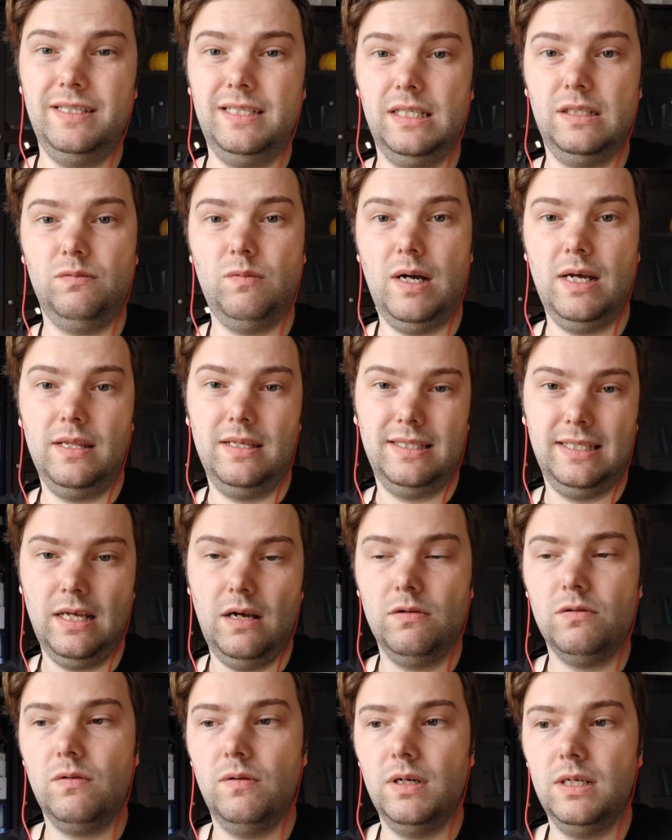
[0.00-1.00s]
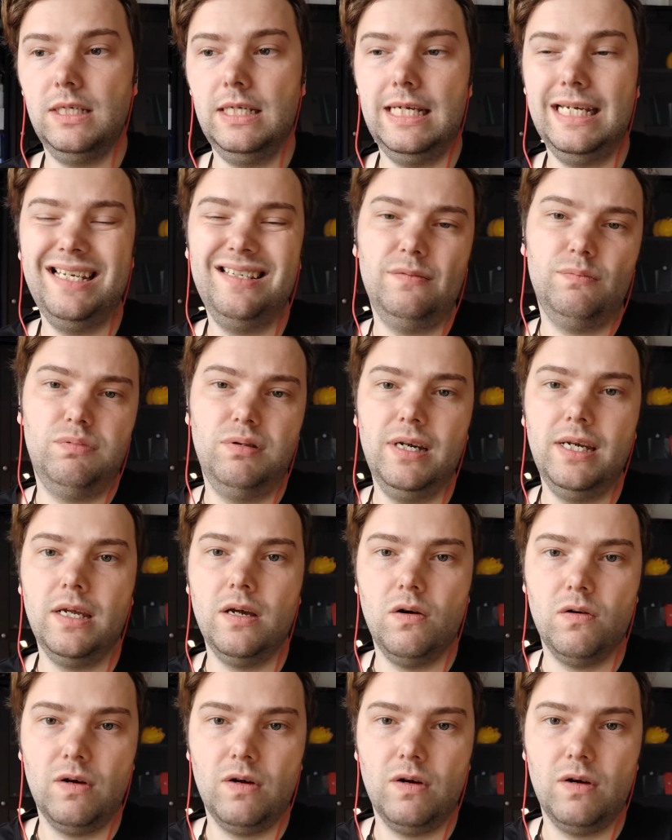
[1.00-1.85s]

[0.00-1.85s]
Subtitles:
This is why the sound quality is pretty